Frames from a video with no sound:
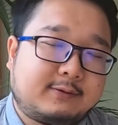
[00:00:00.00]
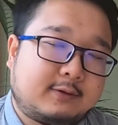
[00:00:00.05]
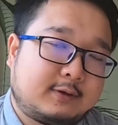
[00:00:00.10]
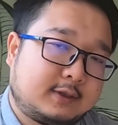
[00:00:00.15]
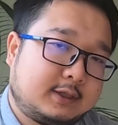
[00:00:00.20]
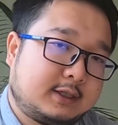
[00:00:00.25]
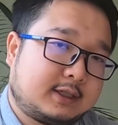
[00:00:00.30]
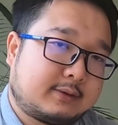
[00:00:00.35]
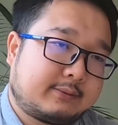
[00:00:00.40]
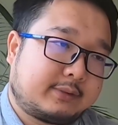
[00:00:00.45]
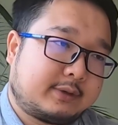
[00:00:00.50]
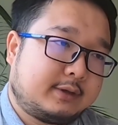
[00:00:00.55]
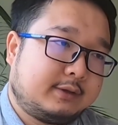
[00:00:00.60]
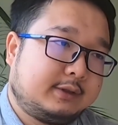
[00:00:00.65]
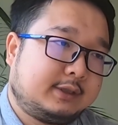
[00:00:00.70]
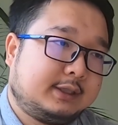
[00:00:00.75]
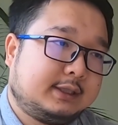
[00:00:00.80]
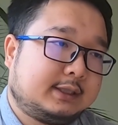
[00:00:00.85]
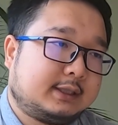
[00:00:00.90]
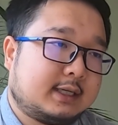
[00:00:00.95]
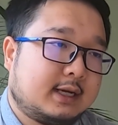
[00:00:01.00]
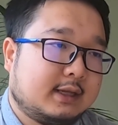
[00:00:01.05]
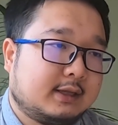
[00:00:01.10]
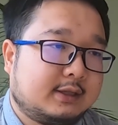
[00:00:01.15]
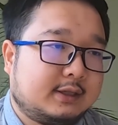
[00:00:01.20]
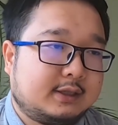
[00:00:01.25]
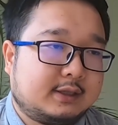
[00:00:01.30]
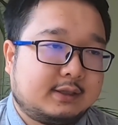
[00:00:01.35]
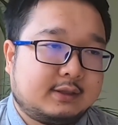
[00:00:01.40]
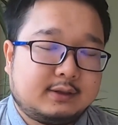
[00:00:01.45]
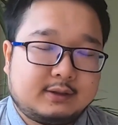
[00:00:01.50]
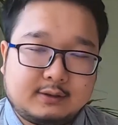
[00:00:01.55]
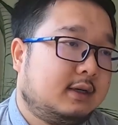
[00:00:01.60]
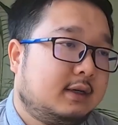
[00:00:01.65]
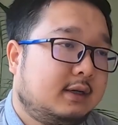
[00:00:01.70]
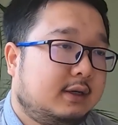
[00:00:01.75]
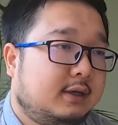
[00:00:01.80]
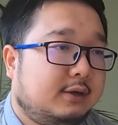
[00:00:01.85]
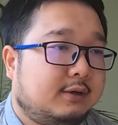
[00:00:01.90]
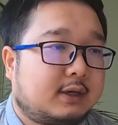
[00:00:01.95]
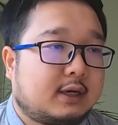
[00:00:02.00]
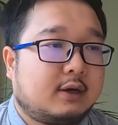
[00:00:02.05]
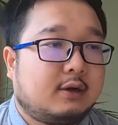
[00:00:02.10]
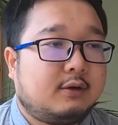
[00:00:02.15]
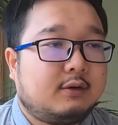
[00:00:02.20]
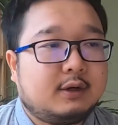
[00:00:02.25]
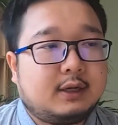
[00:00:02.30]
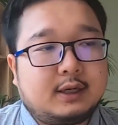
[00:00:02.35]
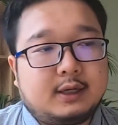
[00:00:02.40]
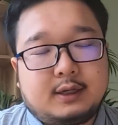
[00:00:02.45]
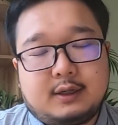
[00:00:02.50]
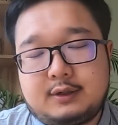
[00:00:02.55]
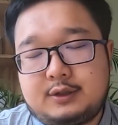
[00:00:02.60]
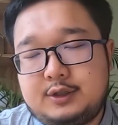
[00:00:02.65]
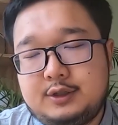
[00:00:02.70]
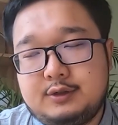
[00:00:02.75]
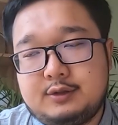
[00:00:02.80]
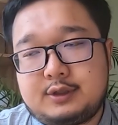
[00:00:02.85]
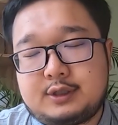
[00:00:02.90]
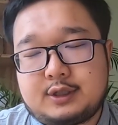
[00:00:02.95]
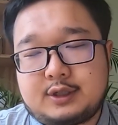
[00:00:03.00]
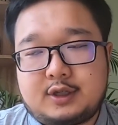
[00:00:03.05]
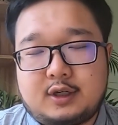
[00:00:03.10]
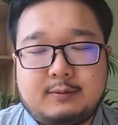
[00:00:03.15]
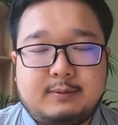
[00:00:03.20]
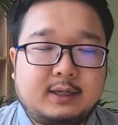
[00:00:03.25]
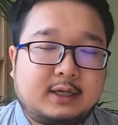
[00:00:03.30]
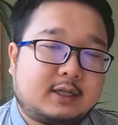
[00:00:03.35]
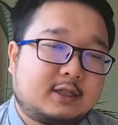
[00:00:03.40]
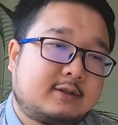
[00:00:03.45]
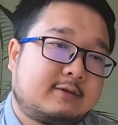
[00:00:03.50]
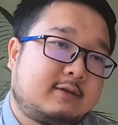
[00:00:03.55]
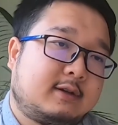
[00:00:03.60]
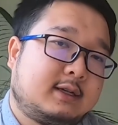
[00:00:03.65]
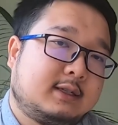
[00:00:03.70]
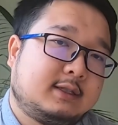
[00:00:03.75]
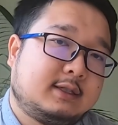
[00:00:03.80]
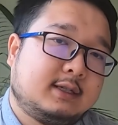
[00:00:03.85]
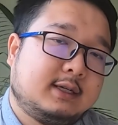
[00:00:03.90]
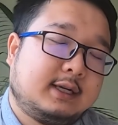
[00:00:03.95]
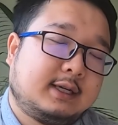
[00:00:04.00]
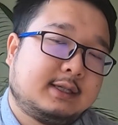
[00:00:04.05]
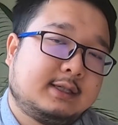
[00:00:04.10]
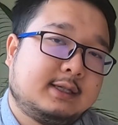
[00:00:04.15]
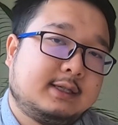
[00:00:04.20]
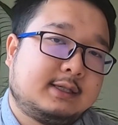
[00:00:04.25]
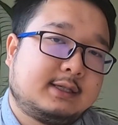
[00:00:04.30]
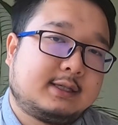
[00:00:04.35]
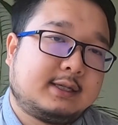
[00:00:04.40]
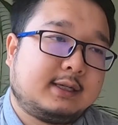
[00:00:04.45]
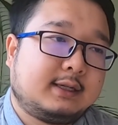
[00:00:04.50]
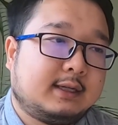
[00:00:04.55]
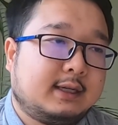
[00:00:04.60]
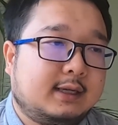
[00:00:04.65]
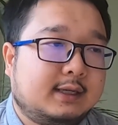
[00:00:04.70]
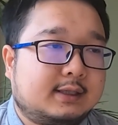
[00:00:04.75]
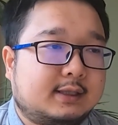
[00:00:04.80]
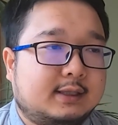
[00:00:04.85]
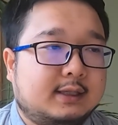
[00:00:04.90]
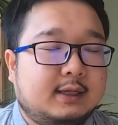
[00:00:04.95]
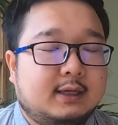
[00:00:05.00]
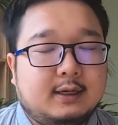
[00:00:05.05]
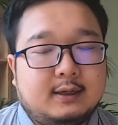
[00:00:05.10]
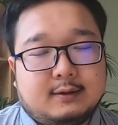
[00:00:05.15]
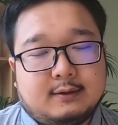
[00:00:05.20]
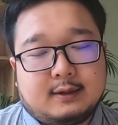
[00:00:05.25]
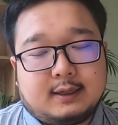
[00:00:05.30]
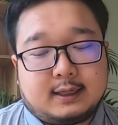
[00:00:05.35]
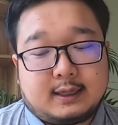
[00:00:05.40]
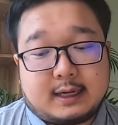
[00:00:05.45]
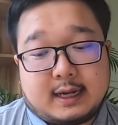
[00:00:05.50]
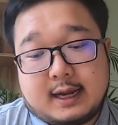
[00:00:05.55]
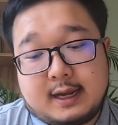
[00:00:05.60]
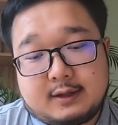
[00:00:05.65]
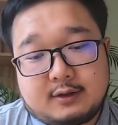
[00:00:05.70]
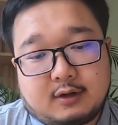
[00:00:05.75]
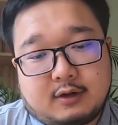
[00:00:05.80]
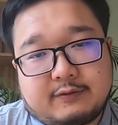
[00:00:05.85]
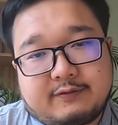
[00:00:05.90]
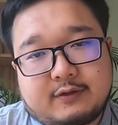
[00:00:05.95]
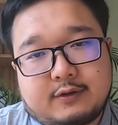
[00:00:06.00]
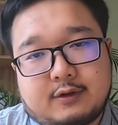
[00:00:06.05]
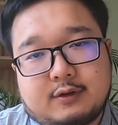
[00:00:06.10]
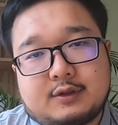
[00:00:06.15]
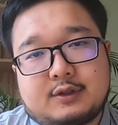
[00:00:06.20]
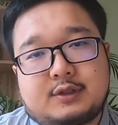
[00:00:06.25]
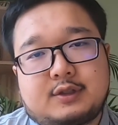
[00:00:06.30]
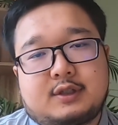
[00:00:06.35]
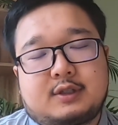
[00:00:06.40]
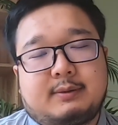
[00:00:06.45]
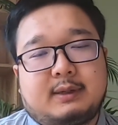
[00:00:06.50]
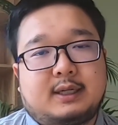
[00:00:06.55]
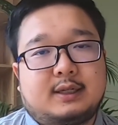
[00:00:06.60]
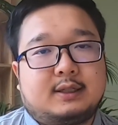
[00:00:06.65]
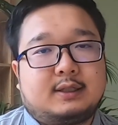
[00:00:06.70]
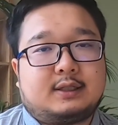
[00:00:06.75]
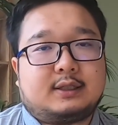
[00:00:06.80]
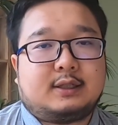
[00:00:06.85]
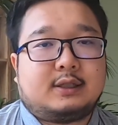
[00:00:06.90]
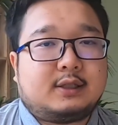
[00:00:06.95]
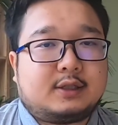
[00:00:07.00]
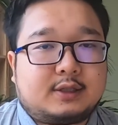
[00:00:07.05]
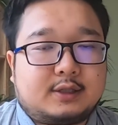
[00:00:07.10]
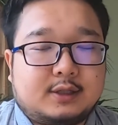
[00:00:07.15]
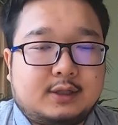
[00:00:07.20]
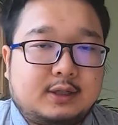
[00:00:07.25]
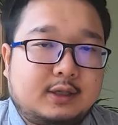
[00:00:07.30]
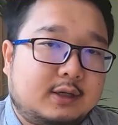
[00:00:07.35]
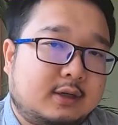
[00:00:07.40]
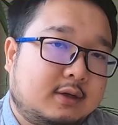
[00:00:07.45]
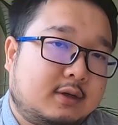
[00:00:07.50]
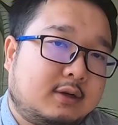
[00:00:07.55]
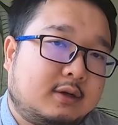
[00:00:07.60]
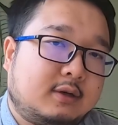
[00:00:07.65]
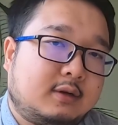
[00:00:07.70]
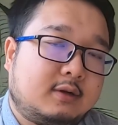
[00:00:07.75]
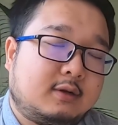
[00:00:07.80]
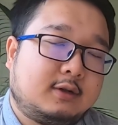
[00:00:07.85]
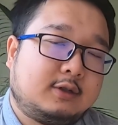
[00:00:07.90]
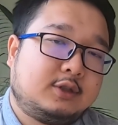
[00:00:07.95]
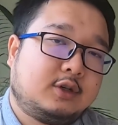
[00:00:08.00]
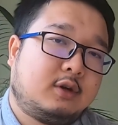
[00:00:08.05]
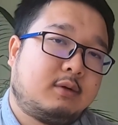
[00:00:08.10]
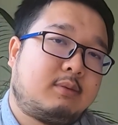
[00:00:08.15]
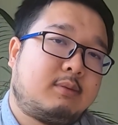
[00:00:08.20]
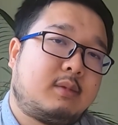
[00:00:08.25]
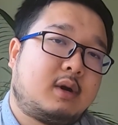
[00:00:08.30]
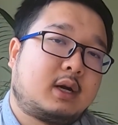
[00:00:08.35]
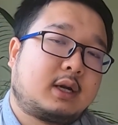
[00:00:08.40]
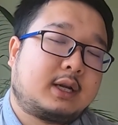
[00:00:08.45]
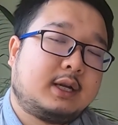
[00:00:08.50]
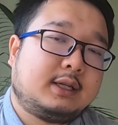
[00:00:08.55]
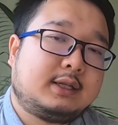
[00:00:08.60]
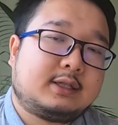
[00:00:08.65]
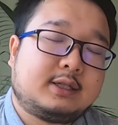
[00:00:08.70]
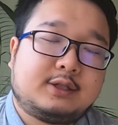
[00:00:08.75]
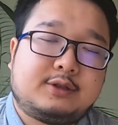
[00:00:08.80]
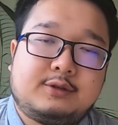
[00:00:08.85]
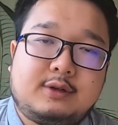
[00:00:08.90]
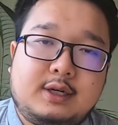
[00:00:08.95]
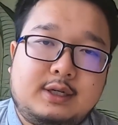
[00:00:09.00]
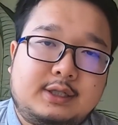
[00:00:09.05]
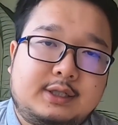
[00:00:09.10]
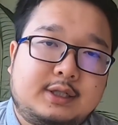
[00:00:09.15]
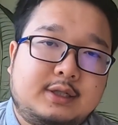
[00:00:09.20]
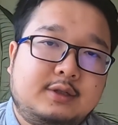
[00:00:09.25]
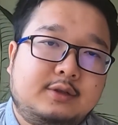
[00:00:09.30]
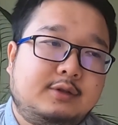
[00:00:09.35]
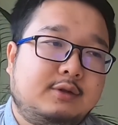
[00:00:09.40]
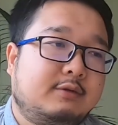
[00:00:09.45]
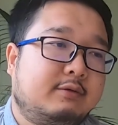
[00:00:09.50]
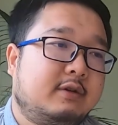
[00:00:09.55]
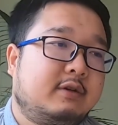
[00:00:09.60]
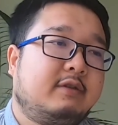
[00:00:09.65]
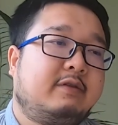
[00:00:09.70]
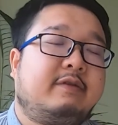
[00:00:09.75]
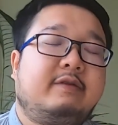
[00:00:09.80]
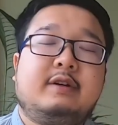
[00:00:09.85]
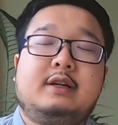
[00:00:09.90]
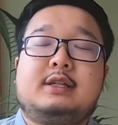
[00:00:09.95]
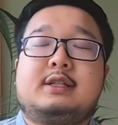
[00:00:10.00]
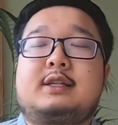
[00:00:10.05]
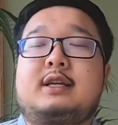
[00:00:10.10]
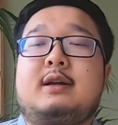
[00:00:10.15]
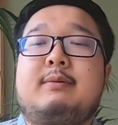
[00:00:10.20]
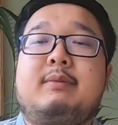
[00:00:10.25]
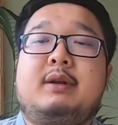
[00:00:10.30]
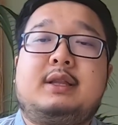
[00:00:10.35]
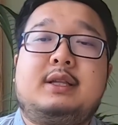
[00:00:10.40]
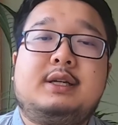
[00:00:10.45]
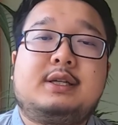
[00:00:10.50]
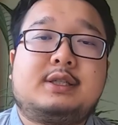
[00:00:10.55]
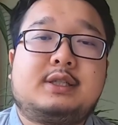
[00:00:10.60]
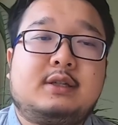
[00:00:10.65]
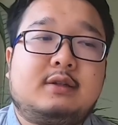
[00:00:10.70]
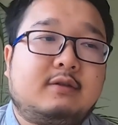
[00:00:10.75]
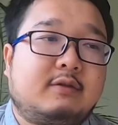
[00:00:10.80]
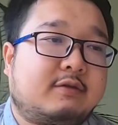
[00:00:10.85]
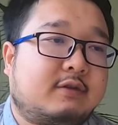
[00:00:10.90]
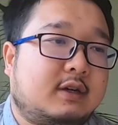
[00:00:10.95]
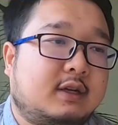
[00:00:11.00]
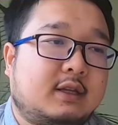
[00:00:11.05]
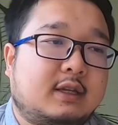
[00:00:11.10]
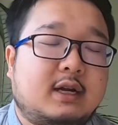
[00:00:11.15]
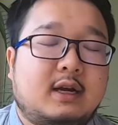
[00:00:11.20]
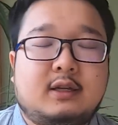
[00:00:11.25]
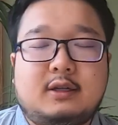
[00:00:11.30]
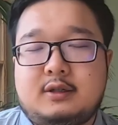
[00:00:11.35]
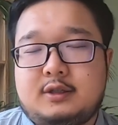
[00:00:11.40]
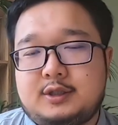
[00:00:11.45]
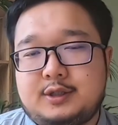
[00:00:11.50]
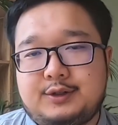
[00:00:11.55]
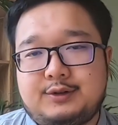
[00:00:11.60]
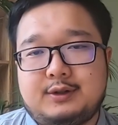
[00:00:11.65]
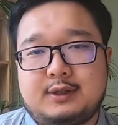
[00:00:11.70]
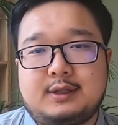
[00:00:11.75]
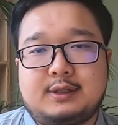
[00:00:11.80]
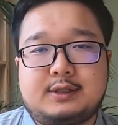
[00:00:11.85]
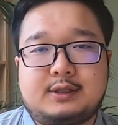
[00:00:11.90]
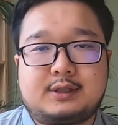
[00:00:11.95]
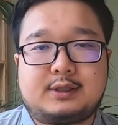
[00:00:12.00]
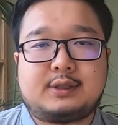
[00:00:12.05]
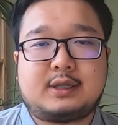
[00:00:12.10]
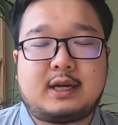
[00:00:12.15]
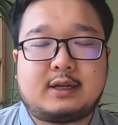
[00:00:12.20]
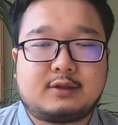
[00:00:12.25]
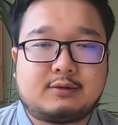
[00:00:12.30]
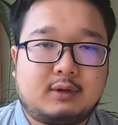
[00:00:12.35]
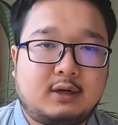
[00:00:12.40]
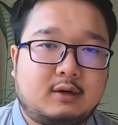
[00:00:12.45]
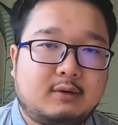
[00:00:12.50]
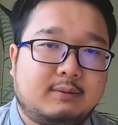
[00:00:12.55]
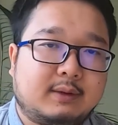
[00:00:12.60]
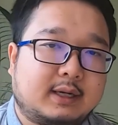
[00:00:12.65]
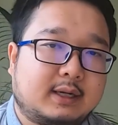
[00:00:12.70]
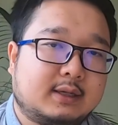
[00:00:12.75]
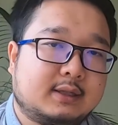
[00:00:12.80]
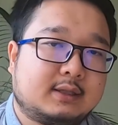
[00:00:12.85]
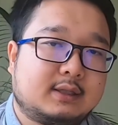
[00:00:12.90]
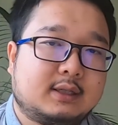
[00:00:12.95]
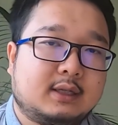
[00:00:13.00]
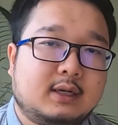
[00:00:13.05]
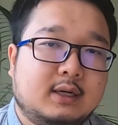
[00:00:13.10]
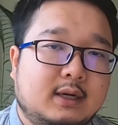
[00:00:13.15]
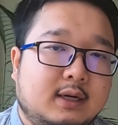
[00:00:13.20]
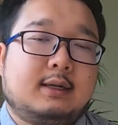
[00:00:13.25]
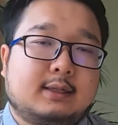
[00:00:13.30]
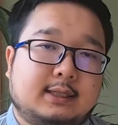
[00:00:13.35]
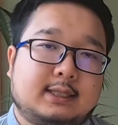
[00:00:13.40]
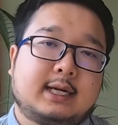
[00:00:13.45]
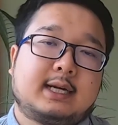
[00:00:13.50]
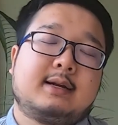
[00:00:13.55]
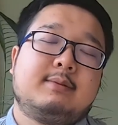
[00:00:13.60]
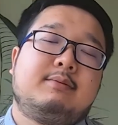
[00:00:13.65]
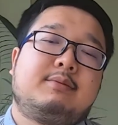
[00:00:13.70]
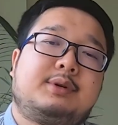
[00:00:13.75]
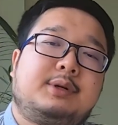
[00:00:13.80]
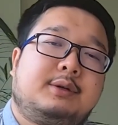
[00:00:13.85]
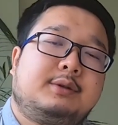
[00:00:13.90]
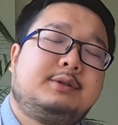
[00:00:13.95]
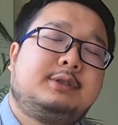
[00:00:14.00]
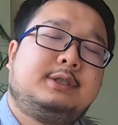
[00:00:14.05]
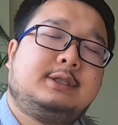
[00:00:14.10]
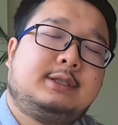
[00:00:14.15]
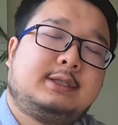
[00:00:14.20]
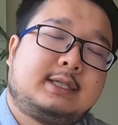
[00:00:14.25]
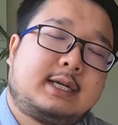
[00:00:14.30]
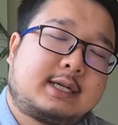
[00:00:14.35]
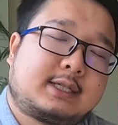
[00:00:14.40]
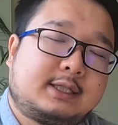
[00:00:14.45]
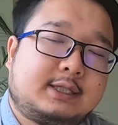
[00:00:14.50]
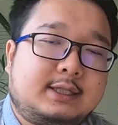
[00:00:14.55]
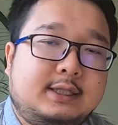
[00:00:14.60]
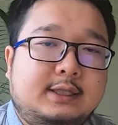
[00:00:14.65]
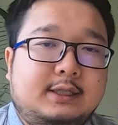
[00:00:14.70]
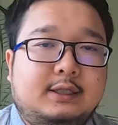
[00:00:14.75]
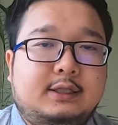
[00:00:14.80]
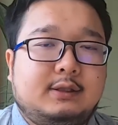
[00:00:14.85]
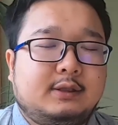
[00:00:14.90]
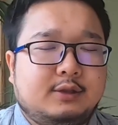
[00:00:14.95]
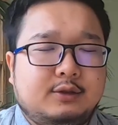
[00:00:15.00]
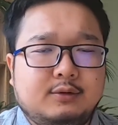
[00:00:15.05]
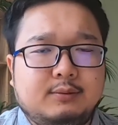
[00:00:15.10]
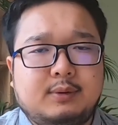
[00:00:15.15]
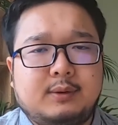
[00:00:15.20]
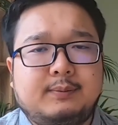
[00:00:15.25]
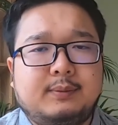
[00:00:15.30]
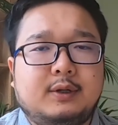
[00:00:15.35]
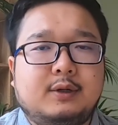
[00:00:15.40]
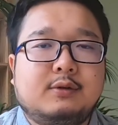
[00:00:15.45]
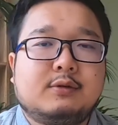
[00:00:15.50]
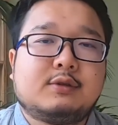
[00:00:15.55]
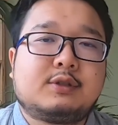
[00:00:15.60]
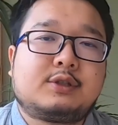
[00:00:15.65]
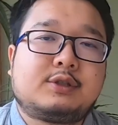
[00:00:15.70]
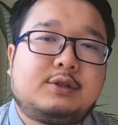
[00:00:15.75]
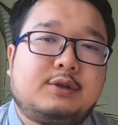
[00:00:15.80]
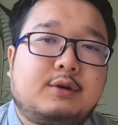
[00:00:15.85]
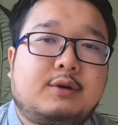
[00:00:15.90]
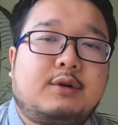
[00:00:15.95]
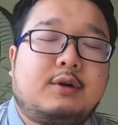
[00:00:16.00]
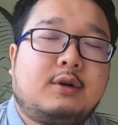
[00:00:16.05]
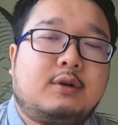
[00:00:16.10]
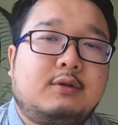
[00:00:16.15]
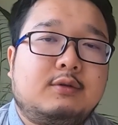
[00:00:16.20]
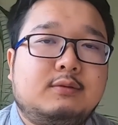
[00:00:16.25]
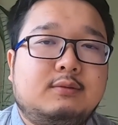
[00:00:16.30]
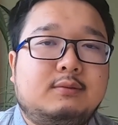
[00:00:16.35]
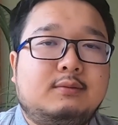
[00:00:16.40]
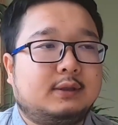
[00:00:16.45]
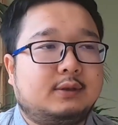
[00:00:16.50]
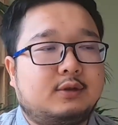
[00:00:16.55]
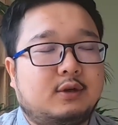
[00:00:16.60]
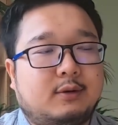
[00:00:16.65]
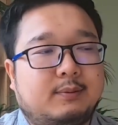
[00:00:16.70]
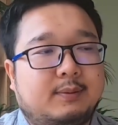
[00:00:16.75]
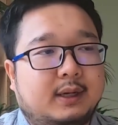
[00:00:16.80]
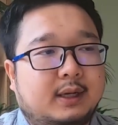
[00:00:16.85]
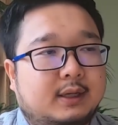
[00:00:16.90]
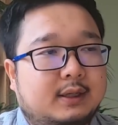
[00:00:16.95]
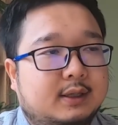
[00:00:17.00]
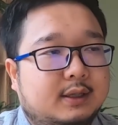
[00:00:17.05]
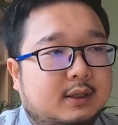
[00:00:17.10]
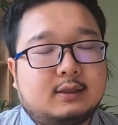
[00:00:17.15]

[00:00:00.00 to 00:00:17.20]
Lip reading: for this approach is that you can only choose the topics from the existing list, and of course, because it's job market situation, you will face competition from other students as well. Because a second approach is actually to propose your own topic.